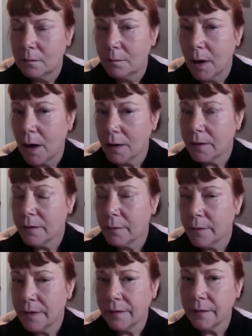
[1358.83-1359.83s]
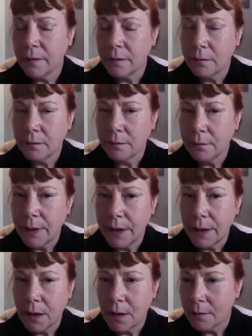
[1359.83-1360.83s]
Part of the reason
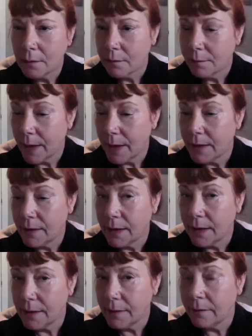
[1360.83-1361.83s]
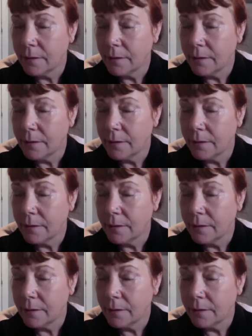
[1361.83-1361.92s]
we meditate